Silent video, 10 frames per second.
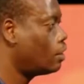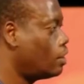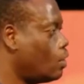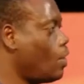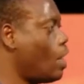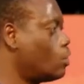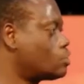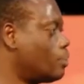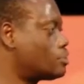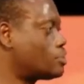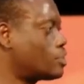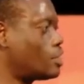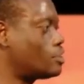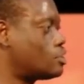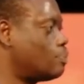the way I was supposed to
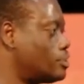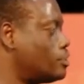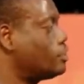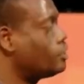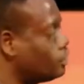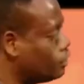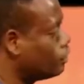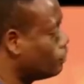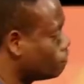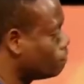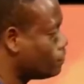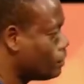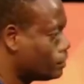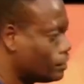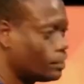start this message,
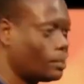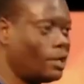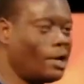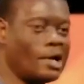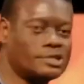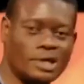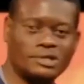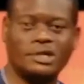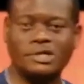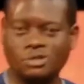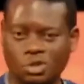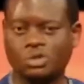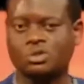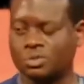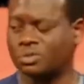I started it
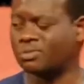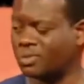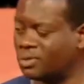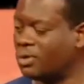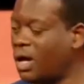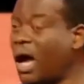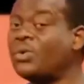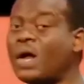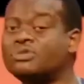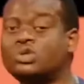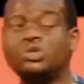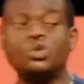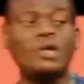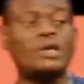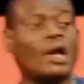not to. I would have shown
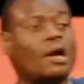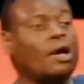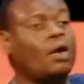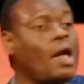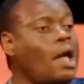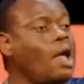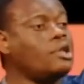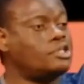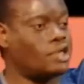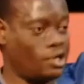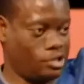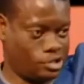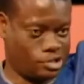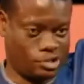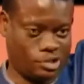you that there are
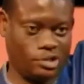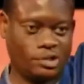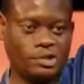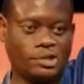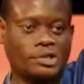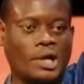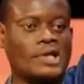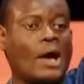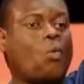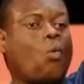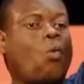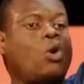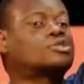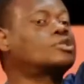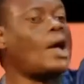angels that are
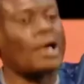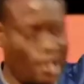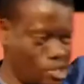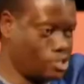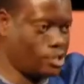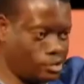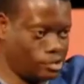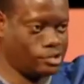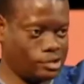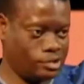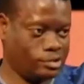watcher angels.